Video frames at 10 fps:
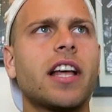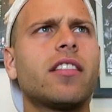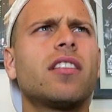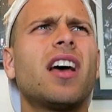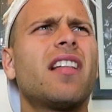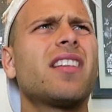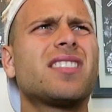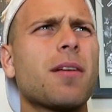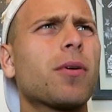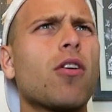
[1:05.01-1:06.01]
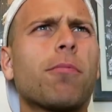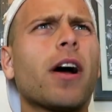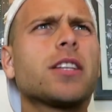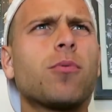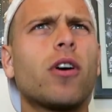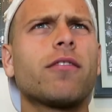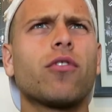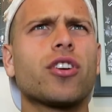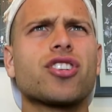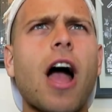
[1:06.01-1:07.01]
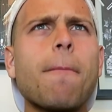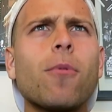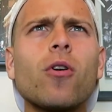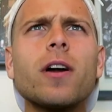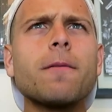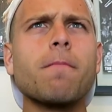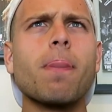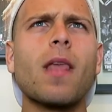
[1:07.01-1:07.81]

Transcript: And the typical price point for a shop board,